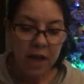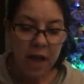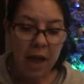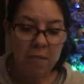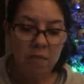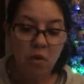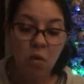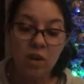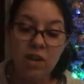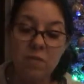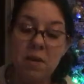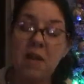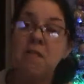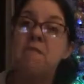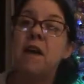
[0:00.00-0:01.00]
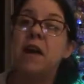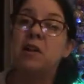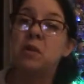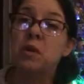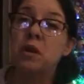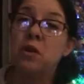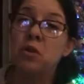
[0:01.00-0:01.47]
I'm going to be a
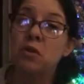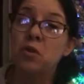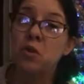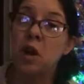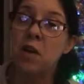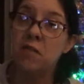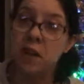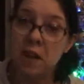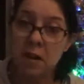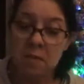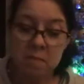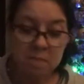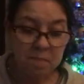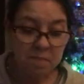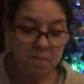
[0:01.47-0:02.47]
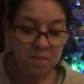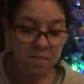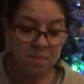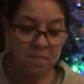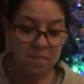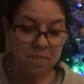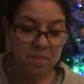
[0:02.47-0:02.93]
factory girl, Tryphena.
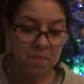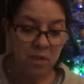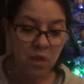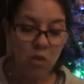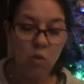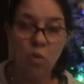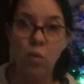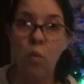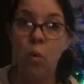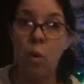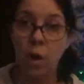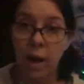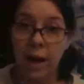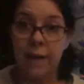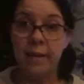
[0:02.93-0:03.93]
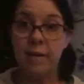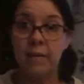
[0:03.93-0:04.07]
You what?